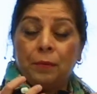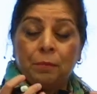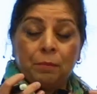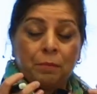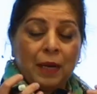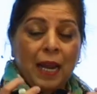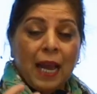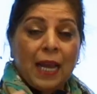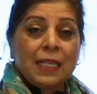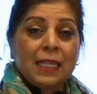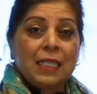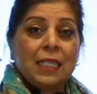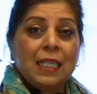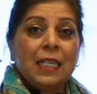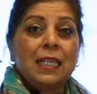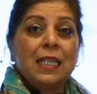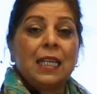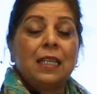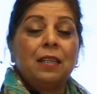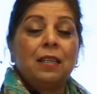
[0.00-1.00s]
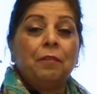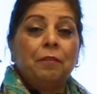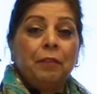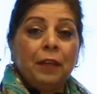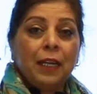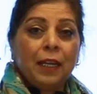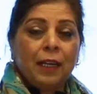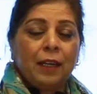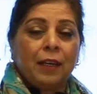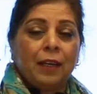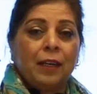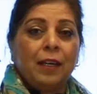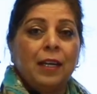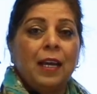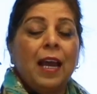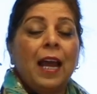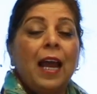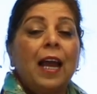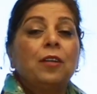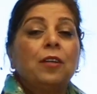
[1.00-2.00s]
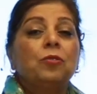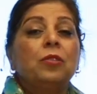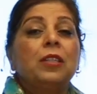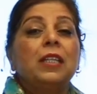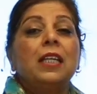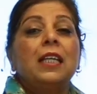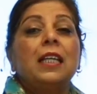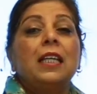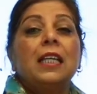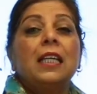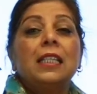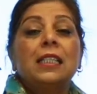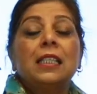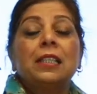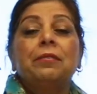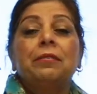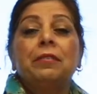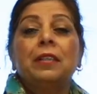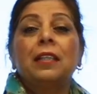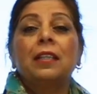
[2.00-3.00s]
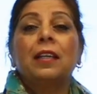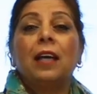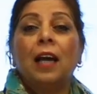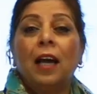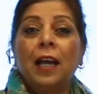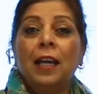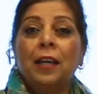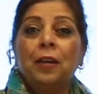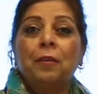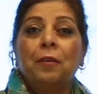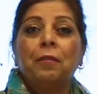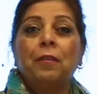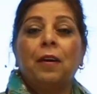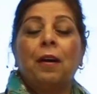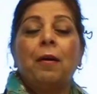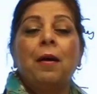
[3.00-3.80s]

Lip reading: black seed and the vinegar, actually it will kind of,